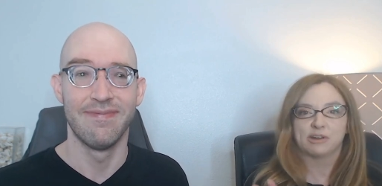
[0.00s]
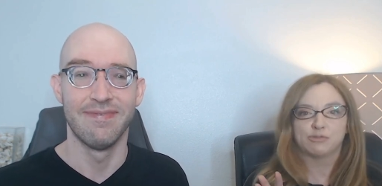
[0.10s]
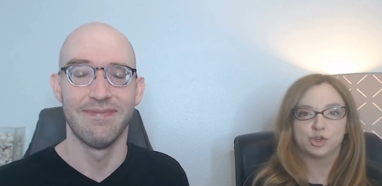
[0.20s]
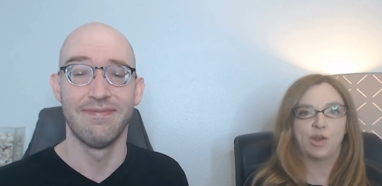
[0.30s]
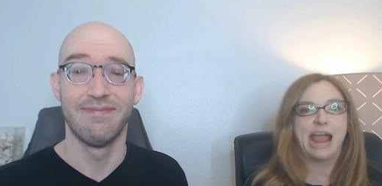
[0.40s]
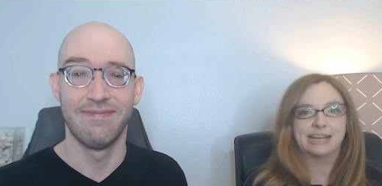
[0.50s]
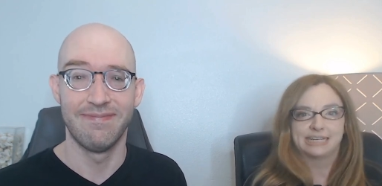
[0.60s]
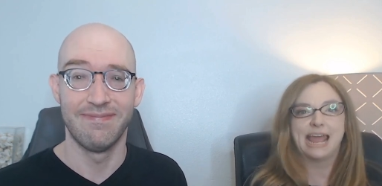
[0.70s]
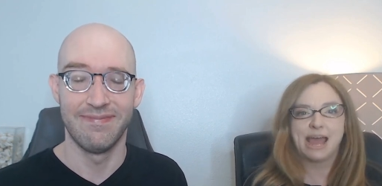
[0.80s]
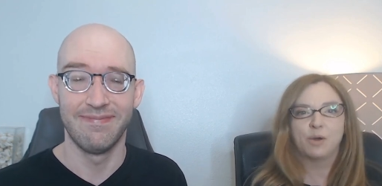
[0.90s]
Speaker 1: of track
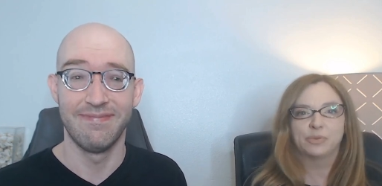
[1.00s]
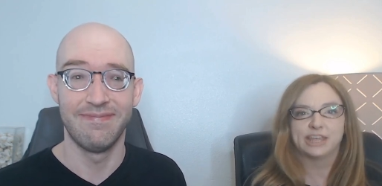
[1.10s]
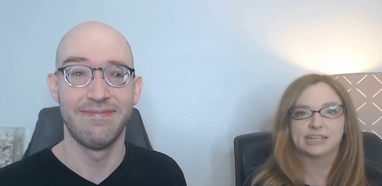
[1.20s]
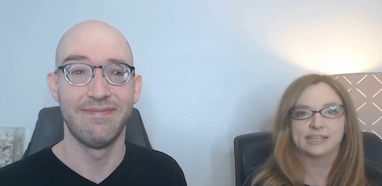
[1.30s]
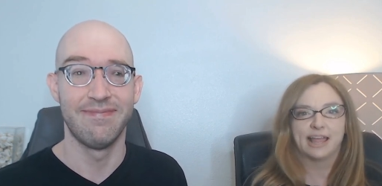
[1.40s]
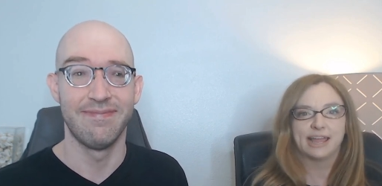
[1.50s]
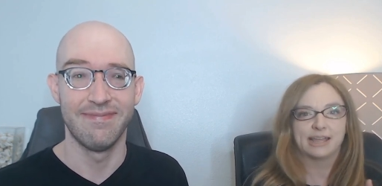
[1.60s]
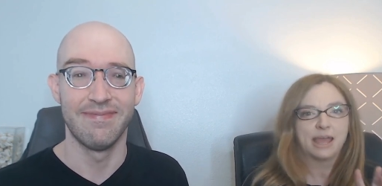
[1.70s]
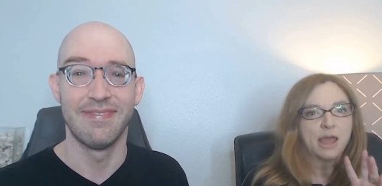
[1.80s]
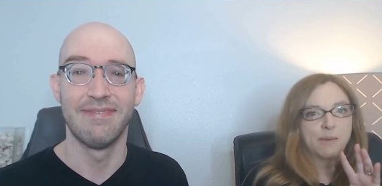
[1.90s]
down this like
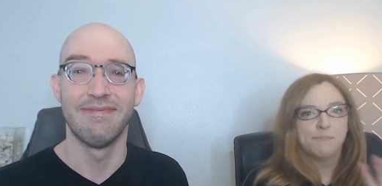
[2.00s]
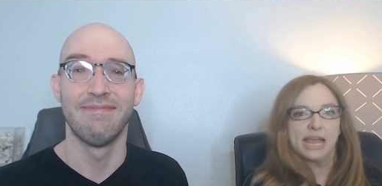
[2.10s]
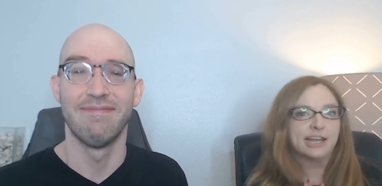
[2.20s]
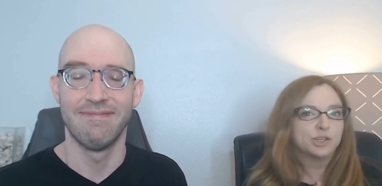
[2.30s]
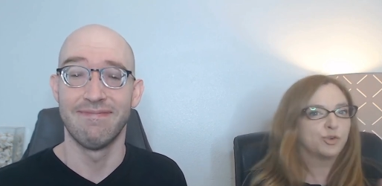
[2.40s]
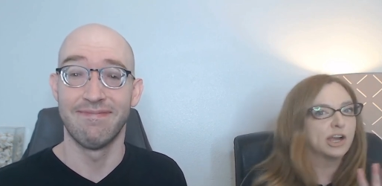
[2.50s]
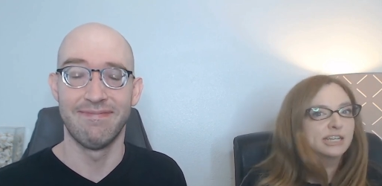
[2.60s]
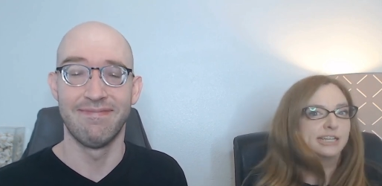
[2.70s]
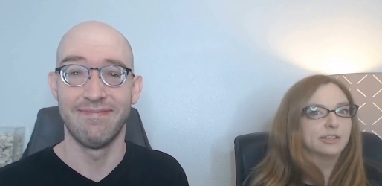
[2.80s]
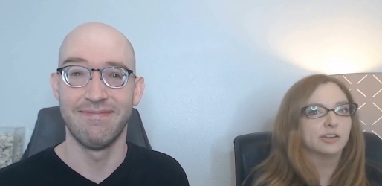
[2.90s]
mega drug
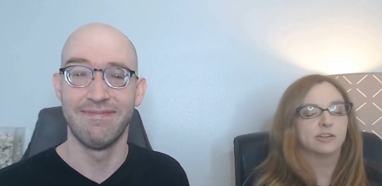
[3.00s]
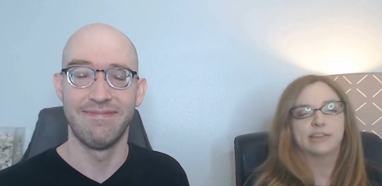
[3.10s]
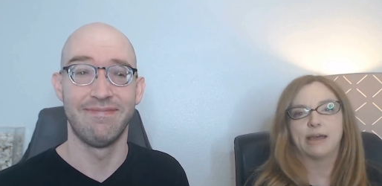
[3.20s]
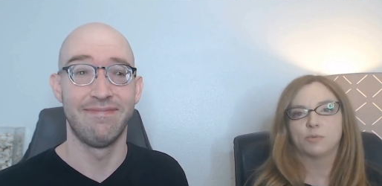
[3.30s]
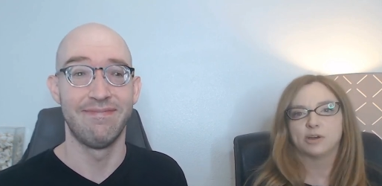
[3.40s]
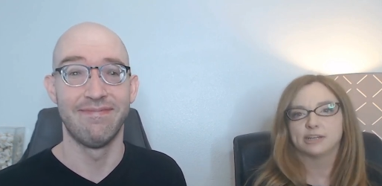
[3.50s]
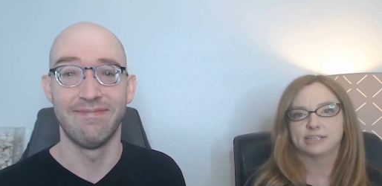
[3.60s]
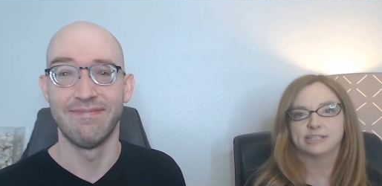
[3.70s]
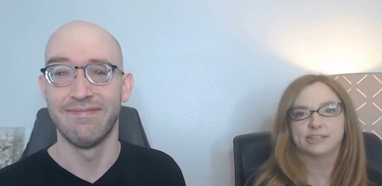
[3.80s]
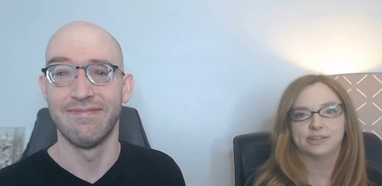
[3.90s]
dealer that
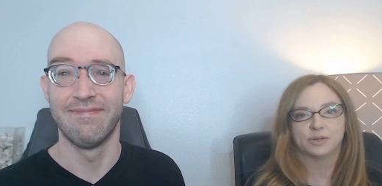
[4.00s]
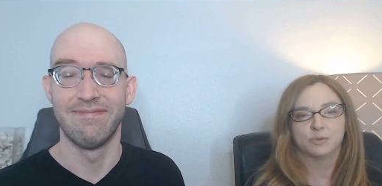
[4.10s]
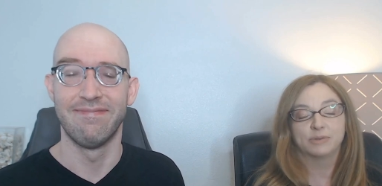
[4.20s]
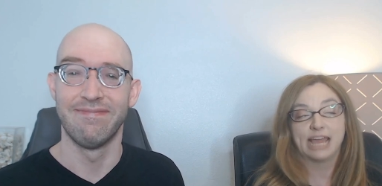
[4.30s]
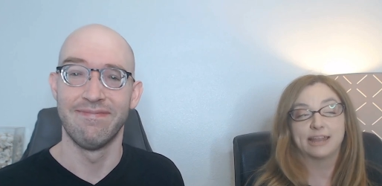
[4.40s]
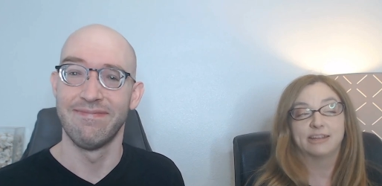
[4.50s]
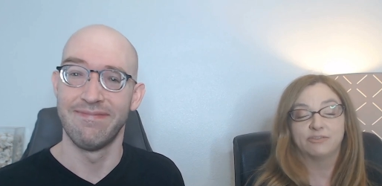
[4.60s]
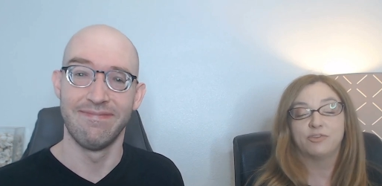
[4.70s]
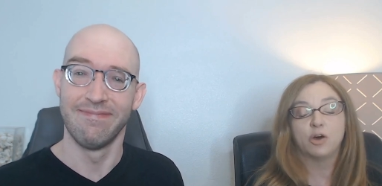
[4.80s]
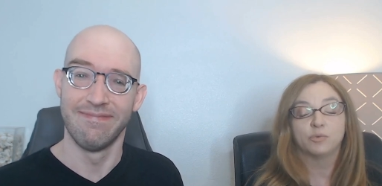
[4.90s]
was, you know, getting
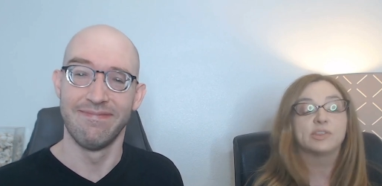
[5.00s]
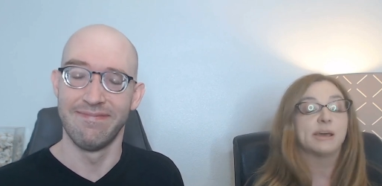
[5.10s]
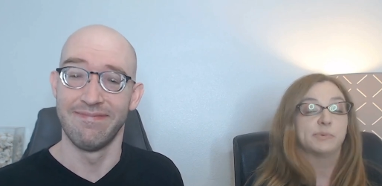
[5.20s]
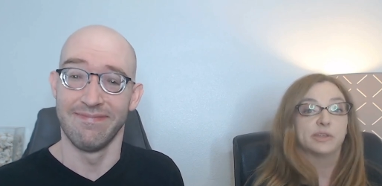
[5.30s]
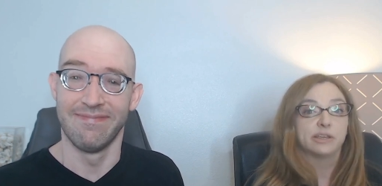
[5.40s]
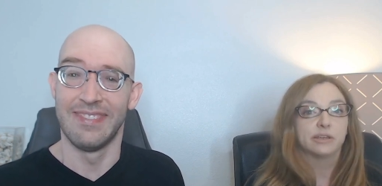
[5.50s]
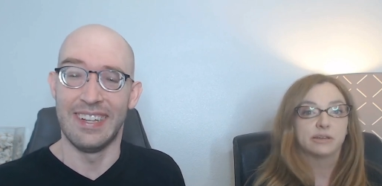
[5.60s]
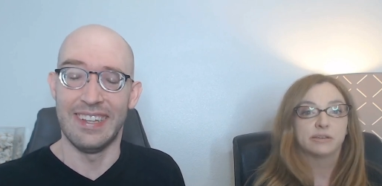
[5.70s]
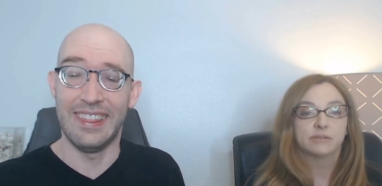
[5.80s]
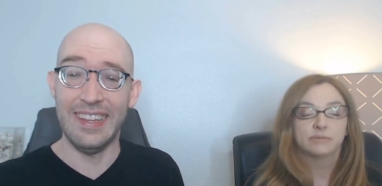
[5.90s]
involved with Emily.
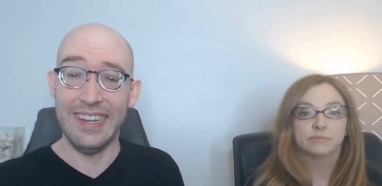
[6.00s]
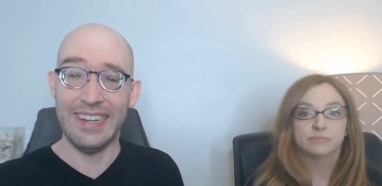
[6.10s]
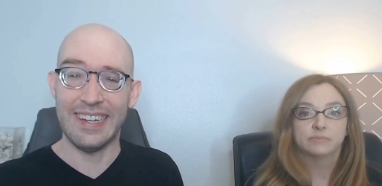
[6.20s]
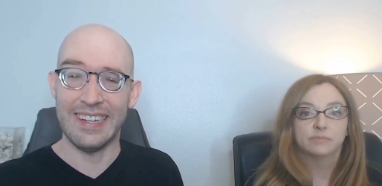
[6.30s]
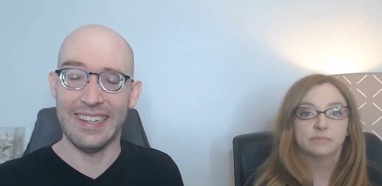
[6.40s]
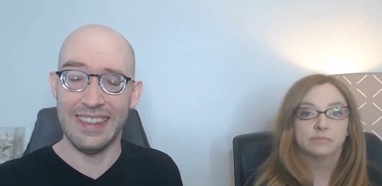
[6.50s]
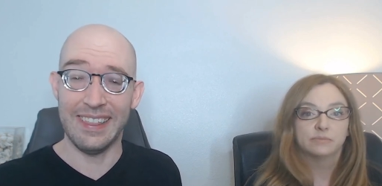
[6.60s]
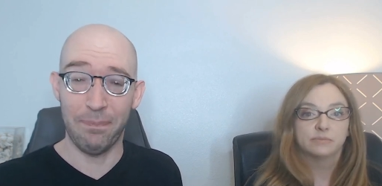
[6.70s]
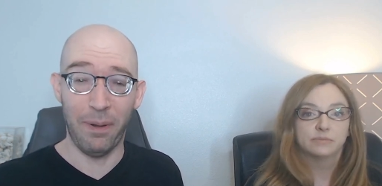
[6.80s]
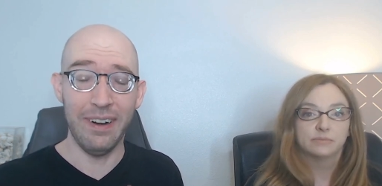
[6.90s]
Speaker 2: The the
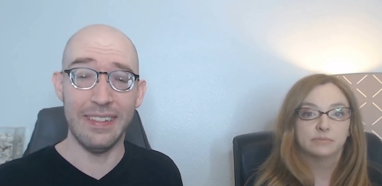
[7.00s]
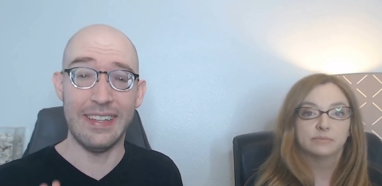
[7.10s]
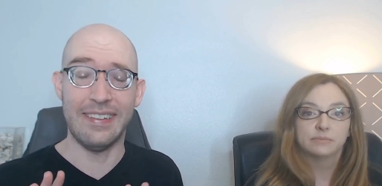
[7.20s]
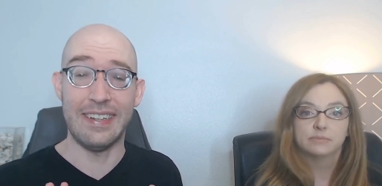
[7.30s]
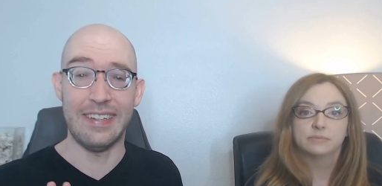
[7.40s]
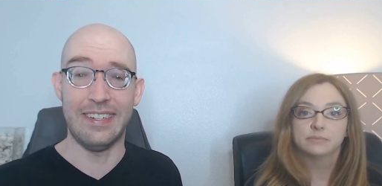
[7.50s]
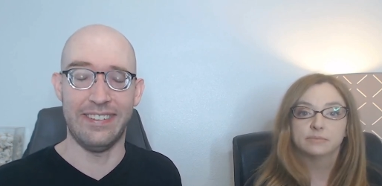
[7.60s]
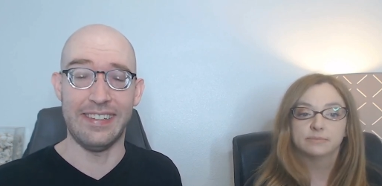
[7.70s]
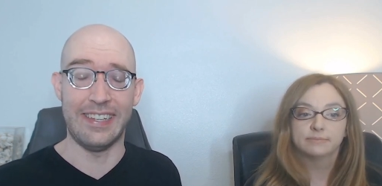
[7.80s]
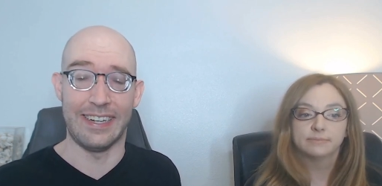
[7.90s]
part of this that's
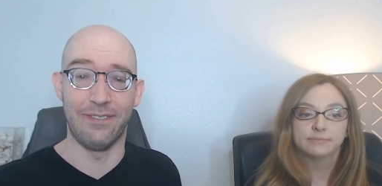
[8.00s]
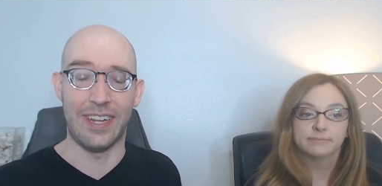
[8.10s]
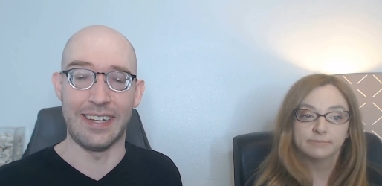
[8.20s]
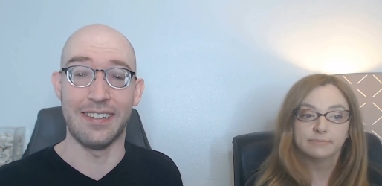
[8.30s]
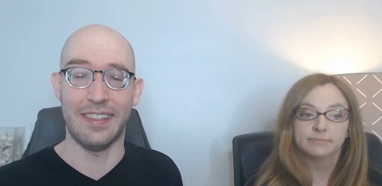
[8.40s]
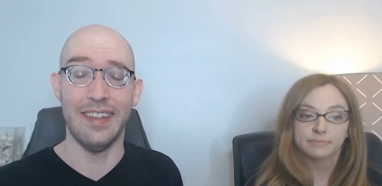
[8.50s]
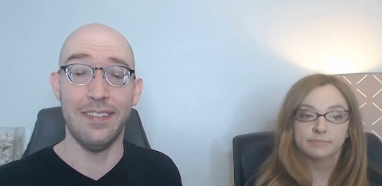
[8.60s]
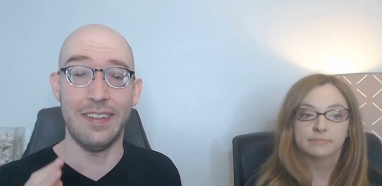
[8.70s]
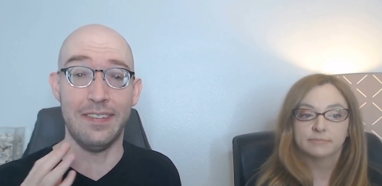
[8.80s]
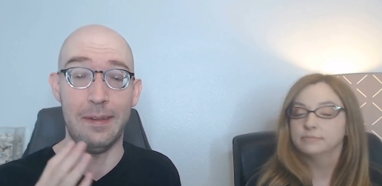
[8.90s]
interesting to me is that this
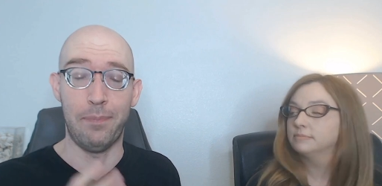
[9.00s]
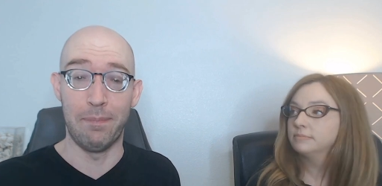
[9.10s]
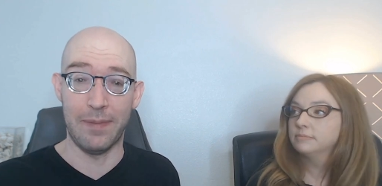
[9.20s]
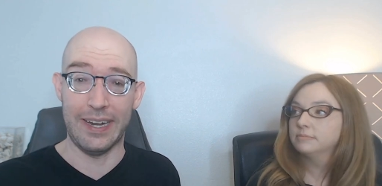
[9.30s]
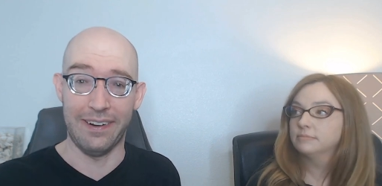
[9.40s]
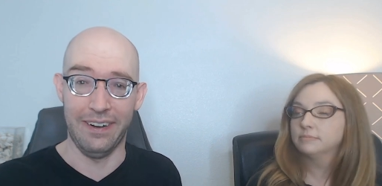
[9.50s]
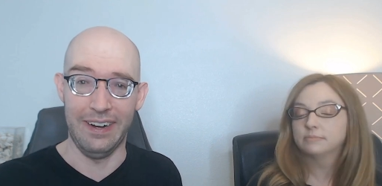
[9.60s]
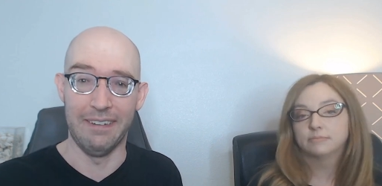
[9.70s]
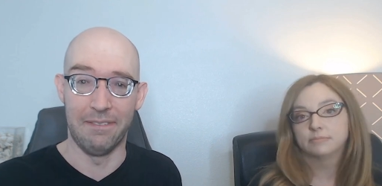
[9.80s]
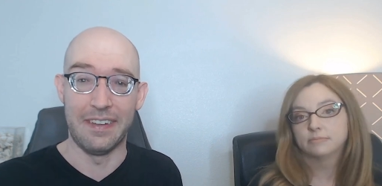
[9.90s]
is the premiere
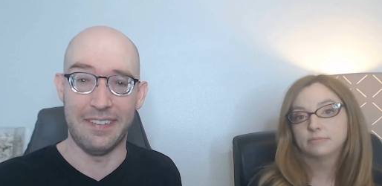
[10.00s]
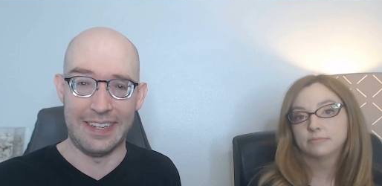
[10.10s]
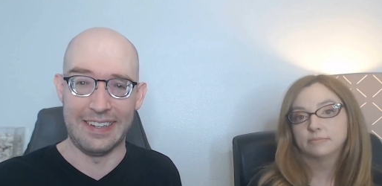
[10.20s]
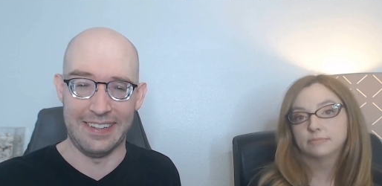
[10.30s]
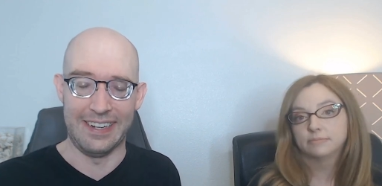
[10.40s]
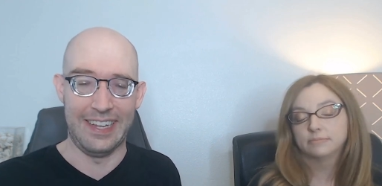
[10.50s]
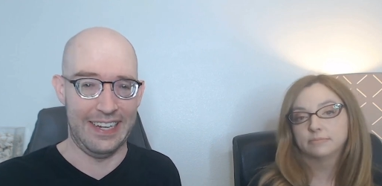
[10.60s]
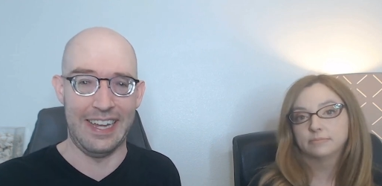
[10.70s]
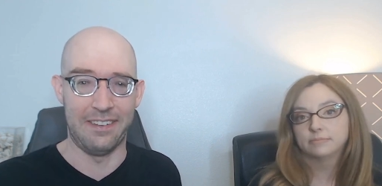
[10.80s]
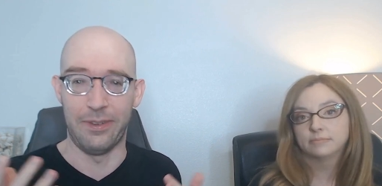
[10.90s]
of the season, like
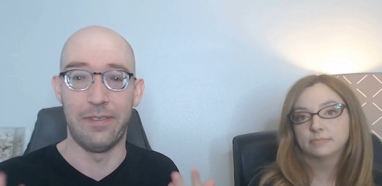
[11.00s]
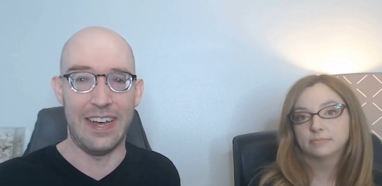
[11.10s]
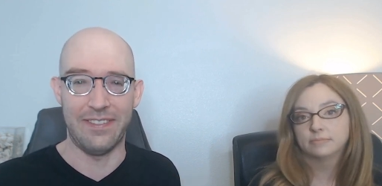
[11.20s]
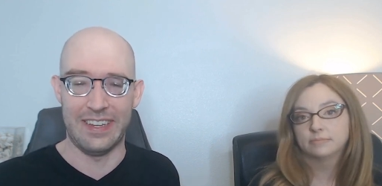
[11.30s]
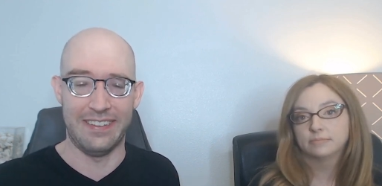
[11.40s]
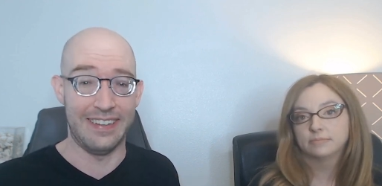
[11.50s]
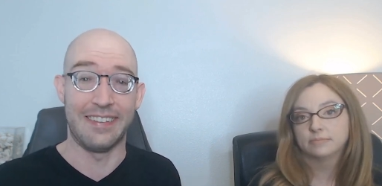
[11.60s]
as we've obviously